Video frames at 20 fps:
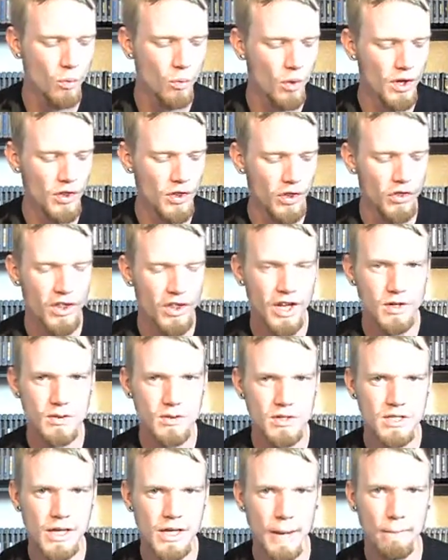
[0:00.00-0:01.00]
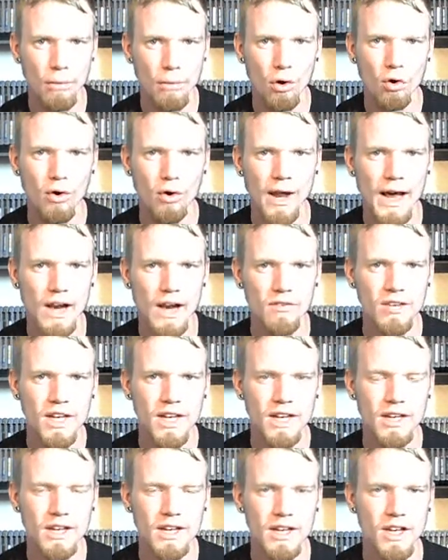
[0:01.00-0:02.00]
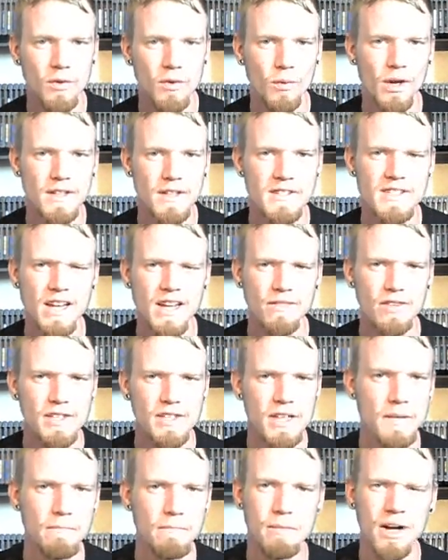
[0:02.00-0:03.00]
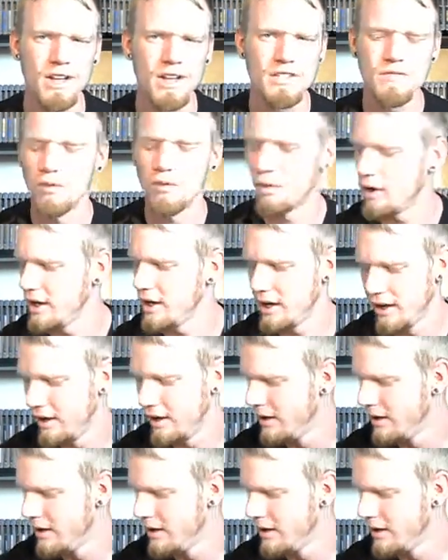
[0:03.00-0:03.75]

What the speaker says: One of the things was like pulled out of it, and he wanted $17 for it.